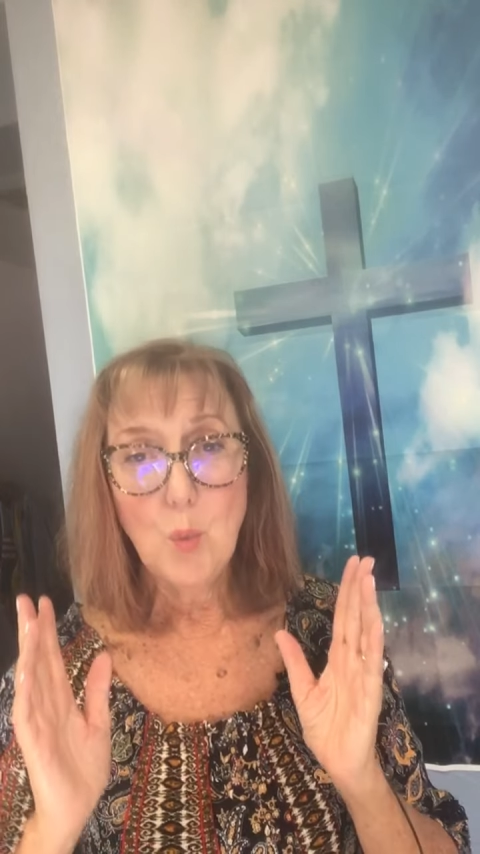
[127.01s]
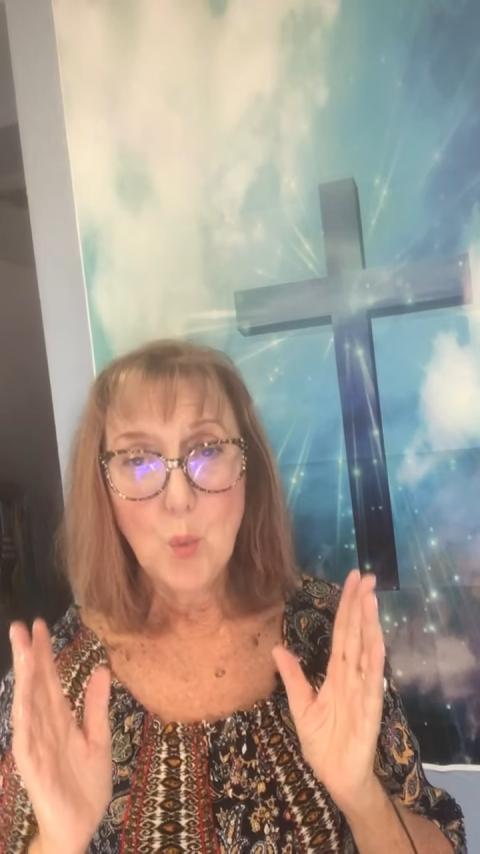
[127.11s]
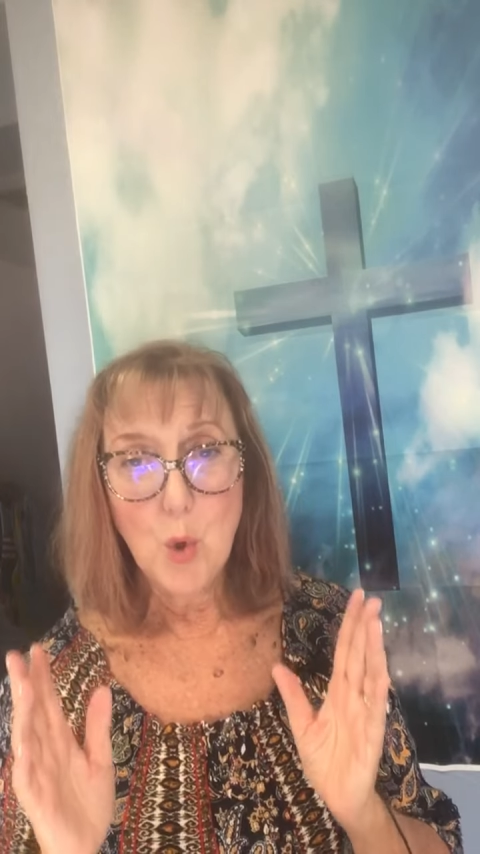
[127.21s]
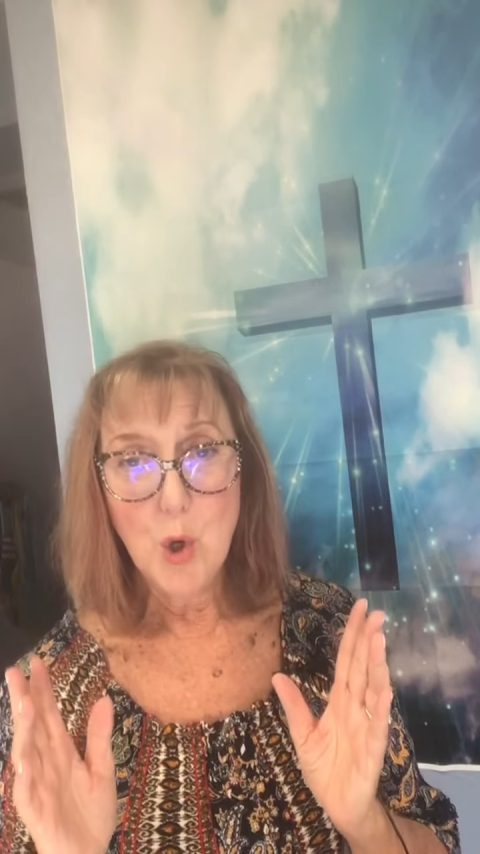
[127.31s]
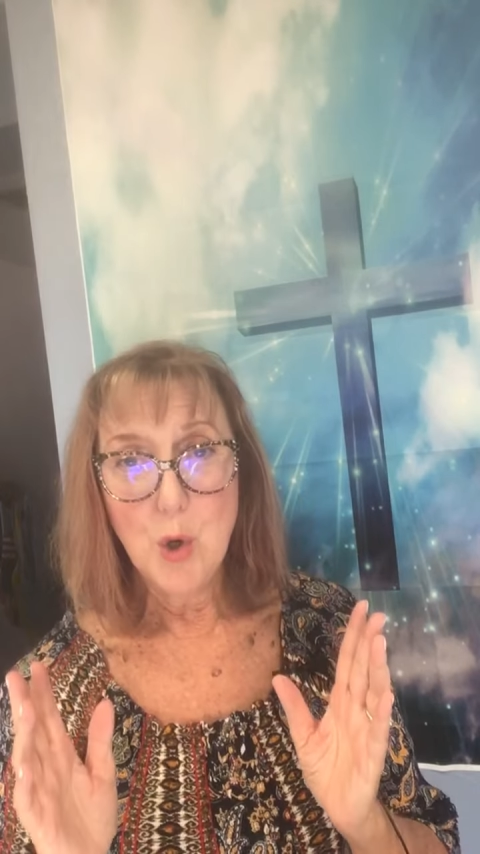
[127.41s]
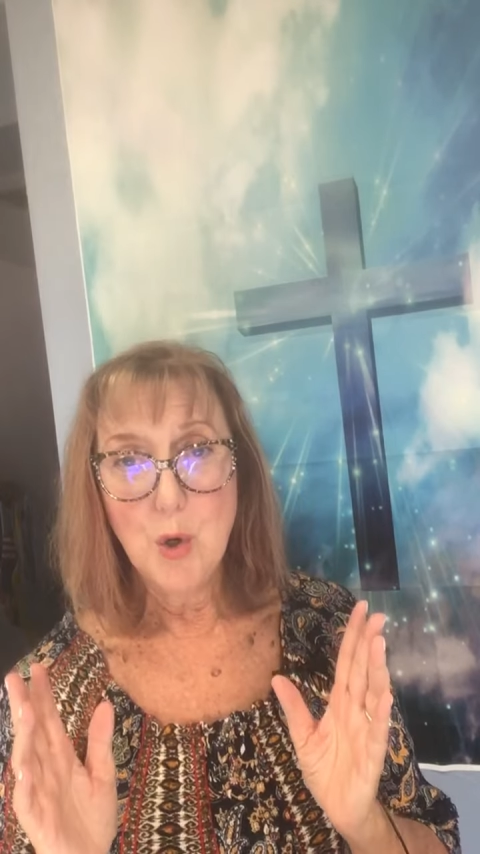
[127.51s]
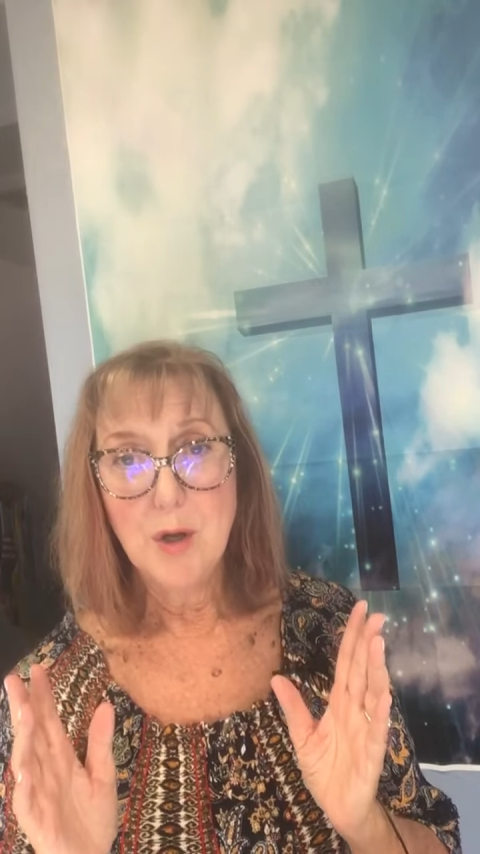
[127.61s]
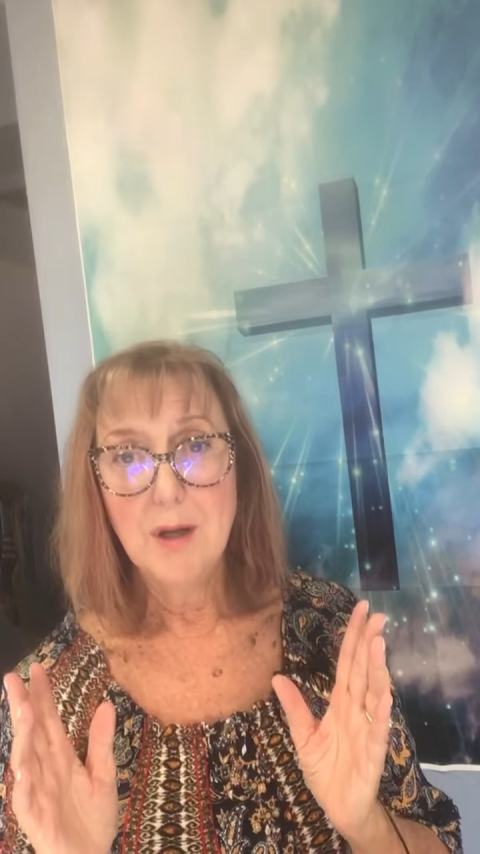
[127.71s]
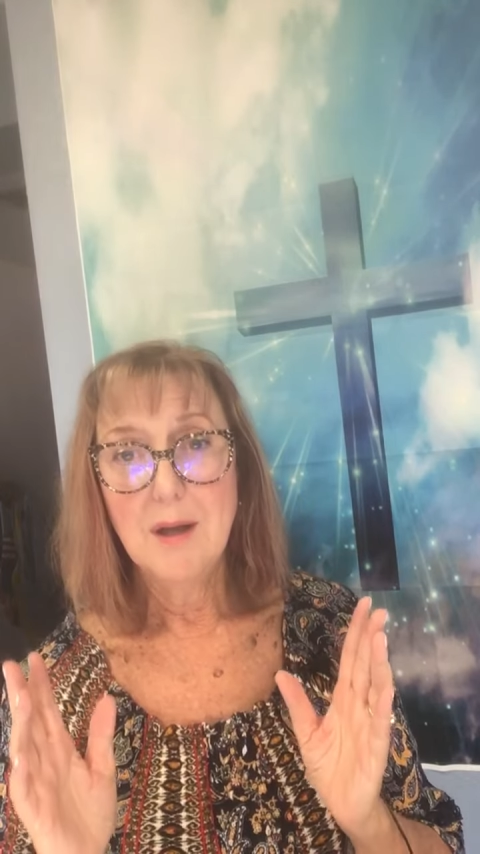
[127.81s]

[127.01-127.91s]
word